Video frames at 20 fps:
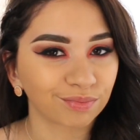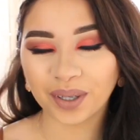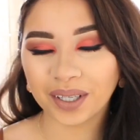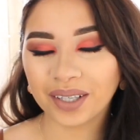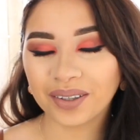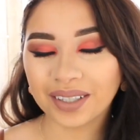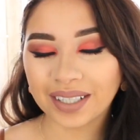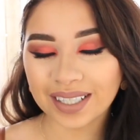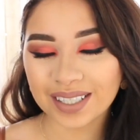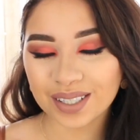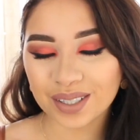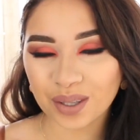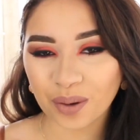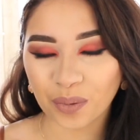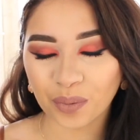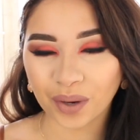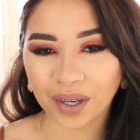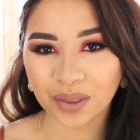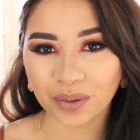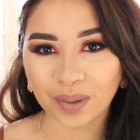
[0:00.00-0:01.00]
Here it is
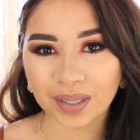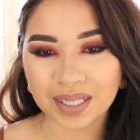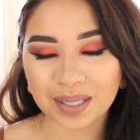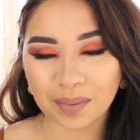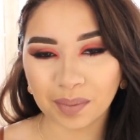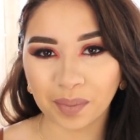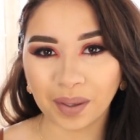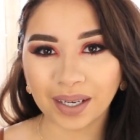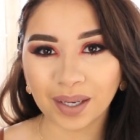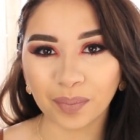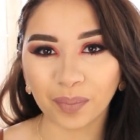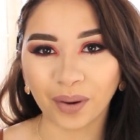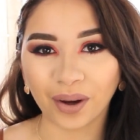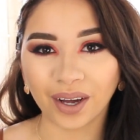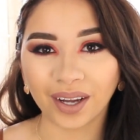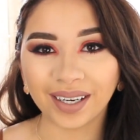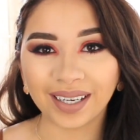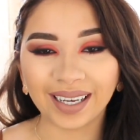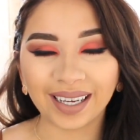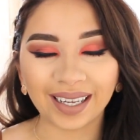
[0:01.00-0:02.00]
with the rest of my makeup
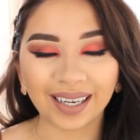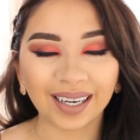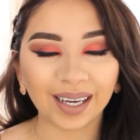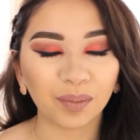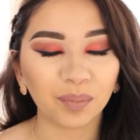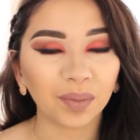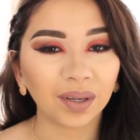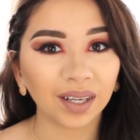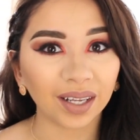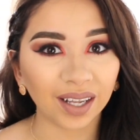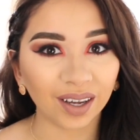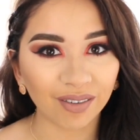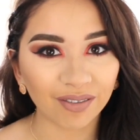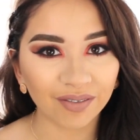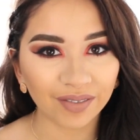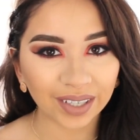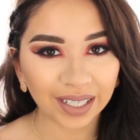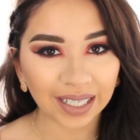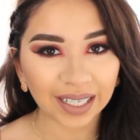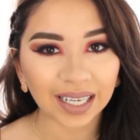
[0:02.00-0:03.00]
on, and I'm
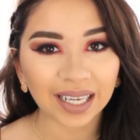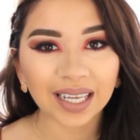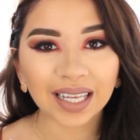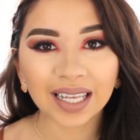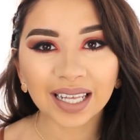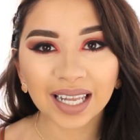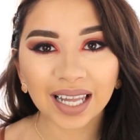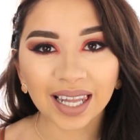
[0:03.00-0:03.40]
loving,